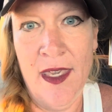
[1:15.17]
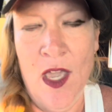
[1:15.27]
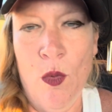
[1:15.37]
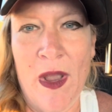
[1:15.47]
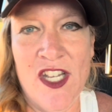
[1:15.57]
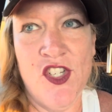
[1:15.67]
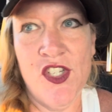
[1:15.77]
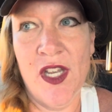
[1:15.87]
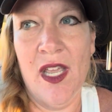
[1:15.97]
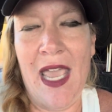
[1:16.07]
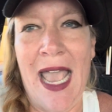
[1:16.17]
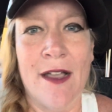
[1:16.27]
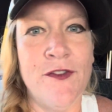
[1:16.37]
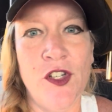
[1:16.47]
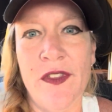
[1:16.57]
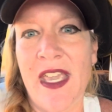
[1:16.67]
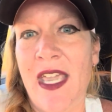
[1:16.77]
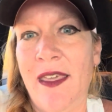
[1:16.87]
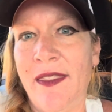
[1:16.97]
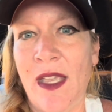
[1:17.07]
which after
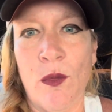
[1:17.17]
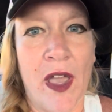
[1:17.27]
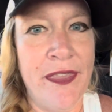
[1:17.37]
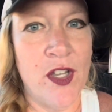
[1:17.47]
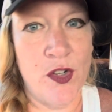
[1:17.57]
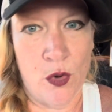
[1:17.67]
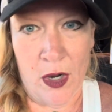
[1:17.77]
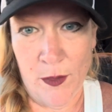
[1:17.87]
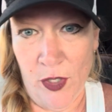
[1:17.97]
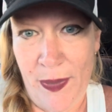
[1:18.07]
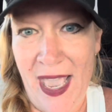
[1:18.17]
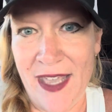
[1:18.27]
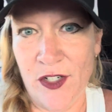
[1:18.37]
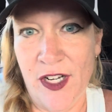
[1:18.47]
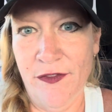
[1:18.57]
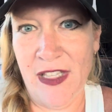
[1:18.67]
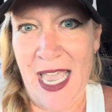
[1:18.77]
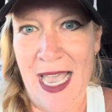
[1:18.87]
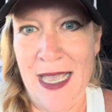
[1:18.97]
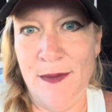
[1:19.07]
they run their normal pattern of
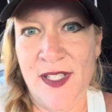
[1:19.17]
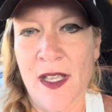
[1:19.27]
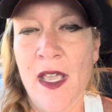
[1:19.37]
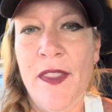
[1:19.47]
labs,